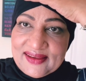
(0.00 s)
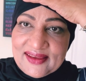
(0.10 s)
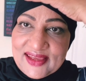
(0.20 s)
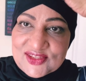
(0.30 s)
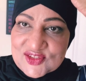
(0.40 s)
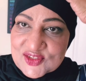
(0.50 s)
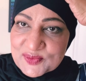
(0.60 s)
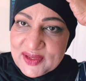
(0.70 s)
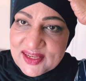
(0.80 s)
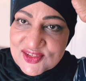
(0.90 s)
It's just
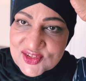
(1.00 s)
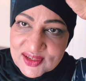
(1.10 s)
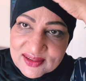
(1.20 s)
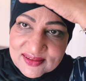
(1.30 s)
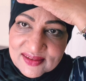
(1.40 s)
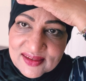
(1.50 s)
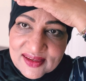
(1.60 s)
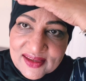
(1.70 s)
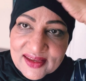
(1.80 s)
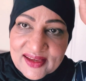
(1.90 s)
my Ninja.
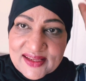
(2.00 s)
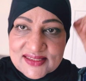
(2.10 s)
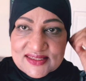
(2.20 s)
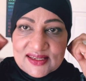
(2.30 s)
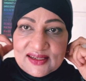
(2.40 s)
It's